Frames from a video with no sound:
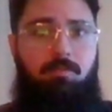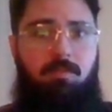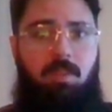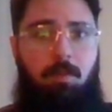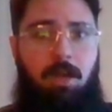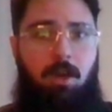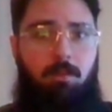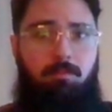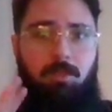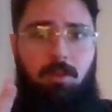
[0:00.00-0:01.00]

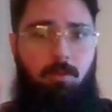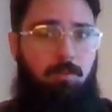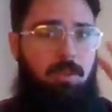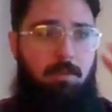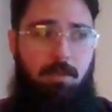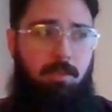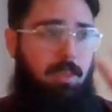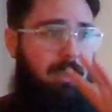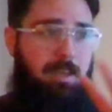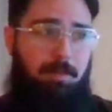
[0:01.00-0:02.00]
about, even
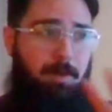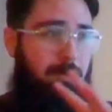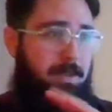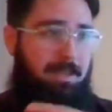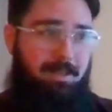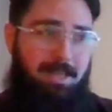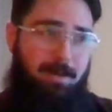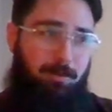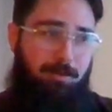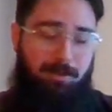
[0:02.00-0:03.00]
thinking about making a
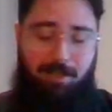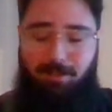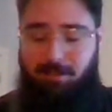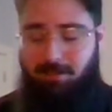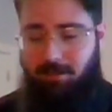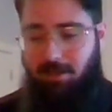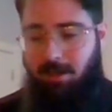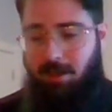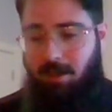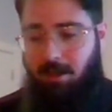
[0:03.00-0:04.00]
character like this.
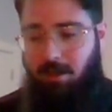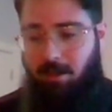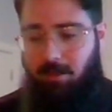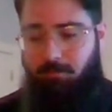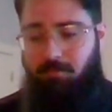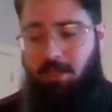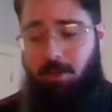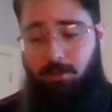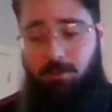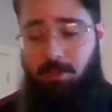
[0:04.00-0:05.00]

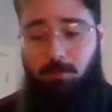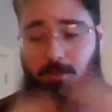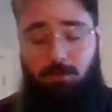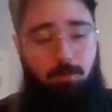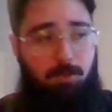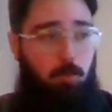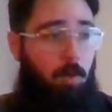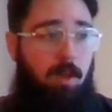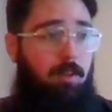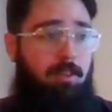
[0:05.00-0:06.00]
Another thing you can do as
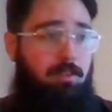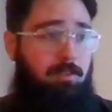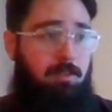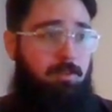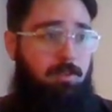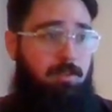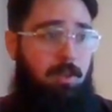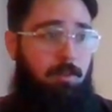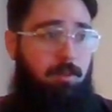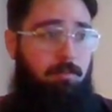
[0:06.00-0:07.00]
well is to just
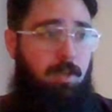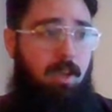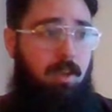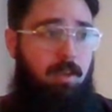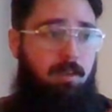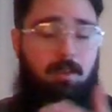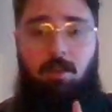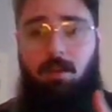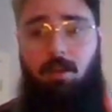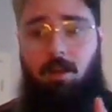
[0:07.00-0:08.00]
tell them, hey,
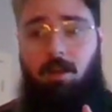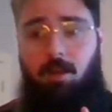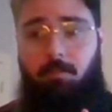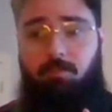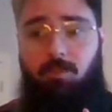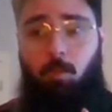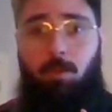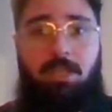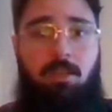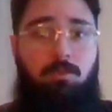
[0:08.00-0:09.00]

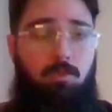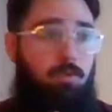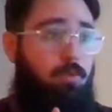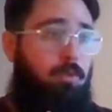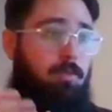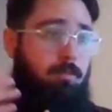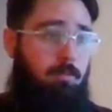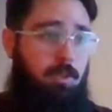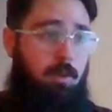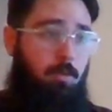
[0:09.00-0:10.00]
we can do,
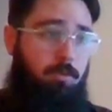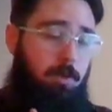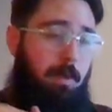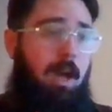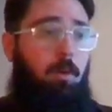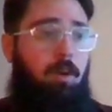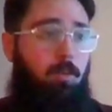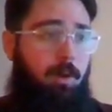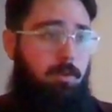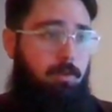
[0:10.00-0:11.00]
your power
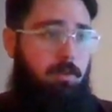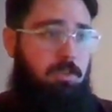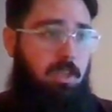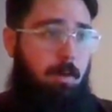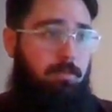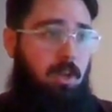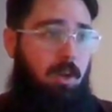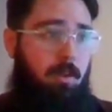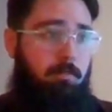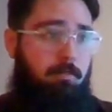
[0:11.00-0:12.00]
where you can stop
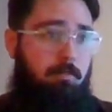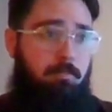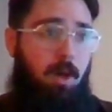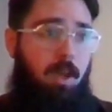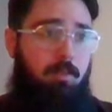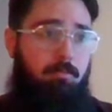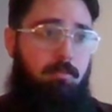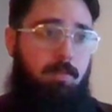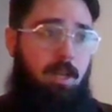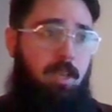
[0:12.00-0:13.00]
time, but
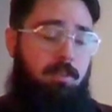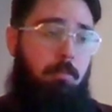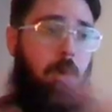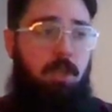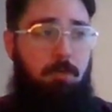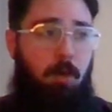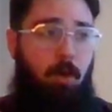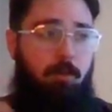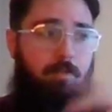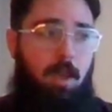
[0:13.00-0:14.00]
it has a monkey
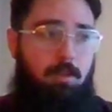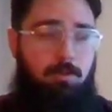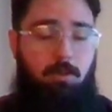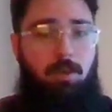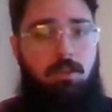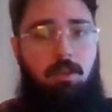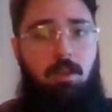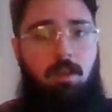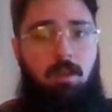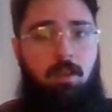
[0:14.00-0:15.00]
paw effect to it.
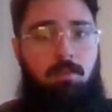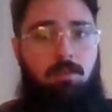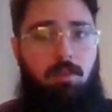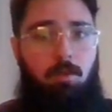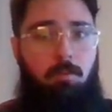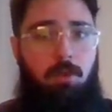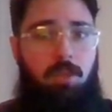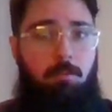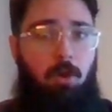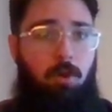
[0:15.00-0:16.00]
And so
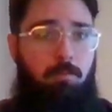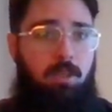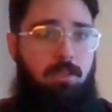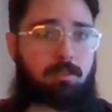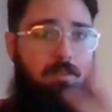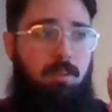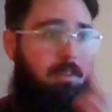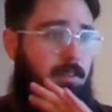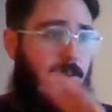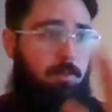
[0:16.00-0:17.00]
monkey paw means that,
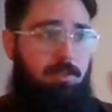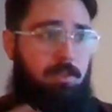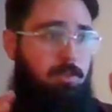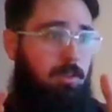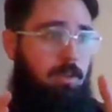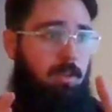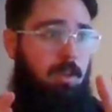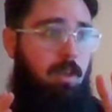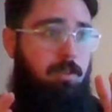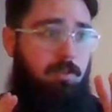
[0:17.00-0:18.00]
essentially
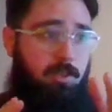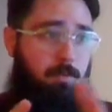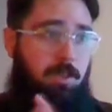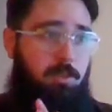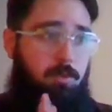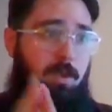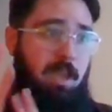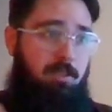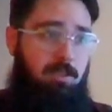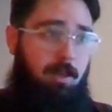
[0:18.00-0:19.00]
just because you
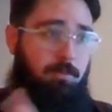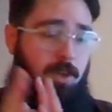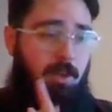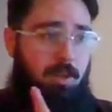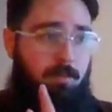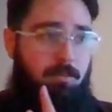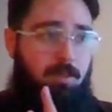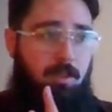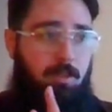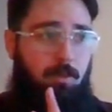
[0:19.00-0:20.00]
can stop time,
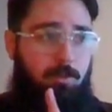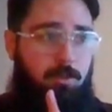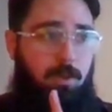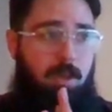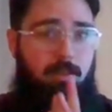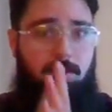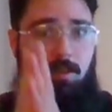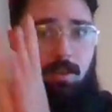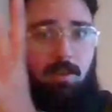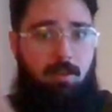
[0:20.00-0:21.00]
it also has
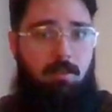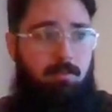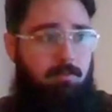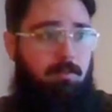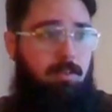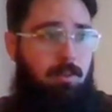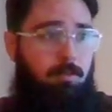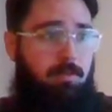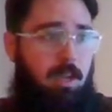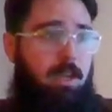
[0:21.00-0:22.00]
a,
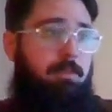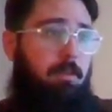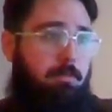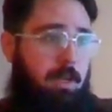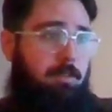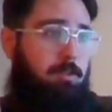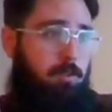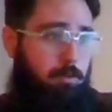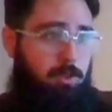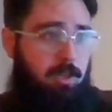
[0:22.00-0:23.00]
negative effect
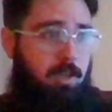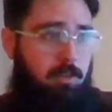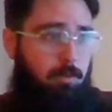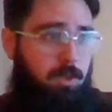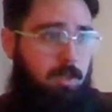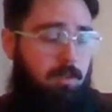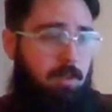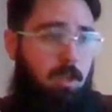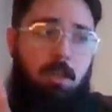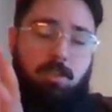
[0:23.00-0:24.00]
associated with it.
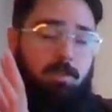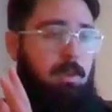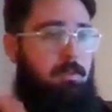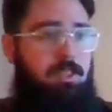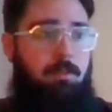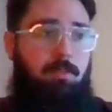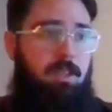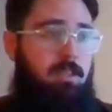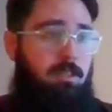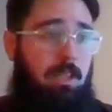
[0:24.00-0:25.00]
So maybe
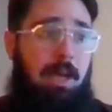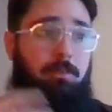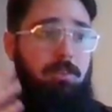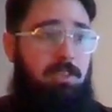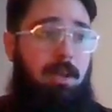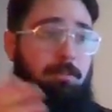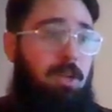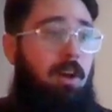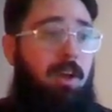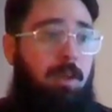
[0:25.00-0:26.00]
somebody is allowed to stop
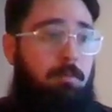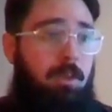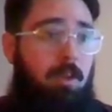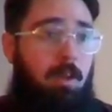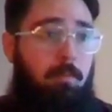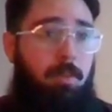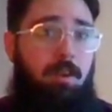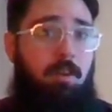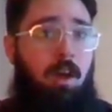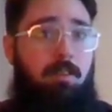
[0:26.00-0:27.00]
time,
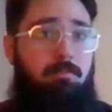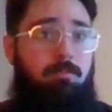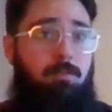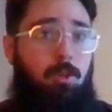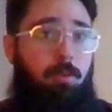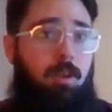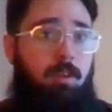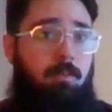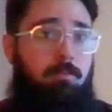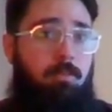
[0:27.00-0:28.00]
but not
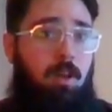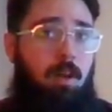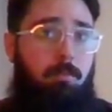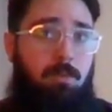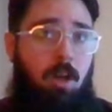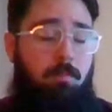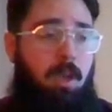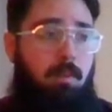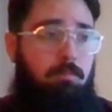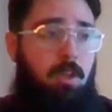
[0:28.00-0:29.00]
during
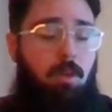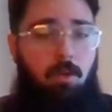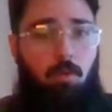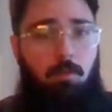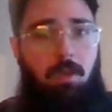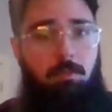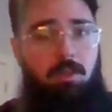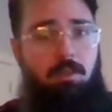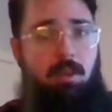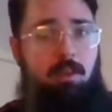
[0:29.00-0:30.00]
combat. Or
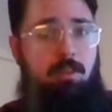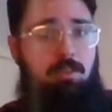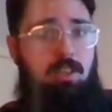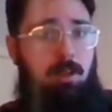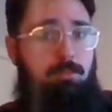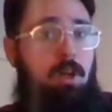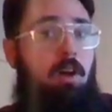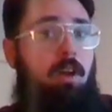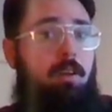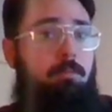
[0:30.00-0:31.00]
maybe they can stop
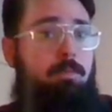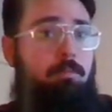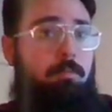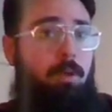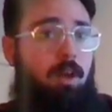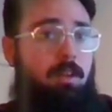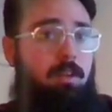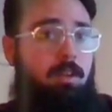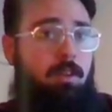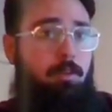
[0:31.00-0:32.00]
time, but
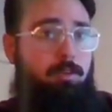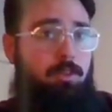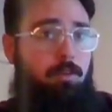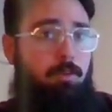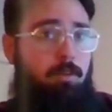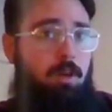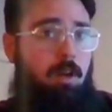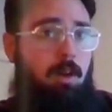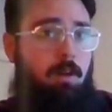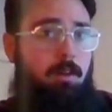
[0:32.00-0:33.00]
it
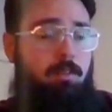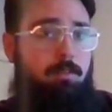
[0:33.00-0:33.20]
also,